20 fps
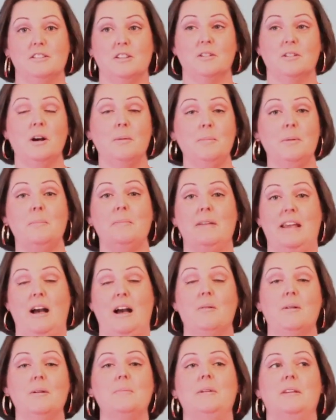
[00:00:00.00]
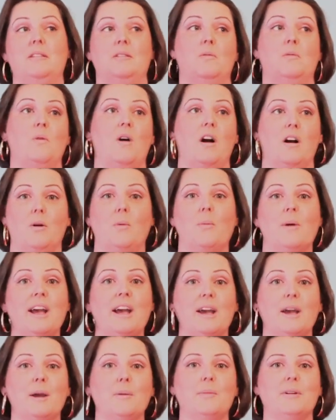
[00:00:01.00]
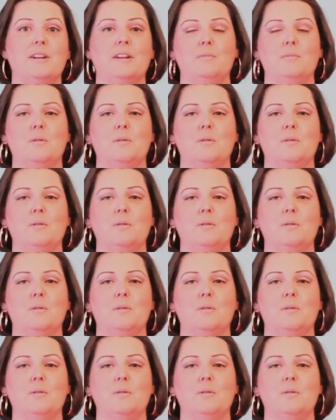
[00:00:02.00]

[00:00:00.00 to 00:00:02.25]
He'll come and meow at me and then walk away, but he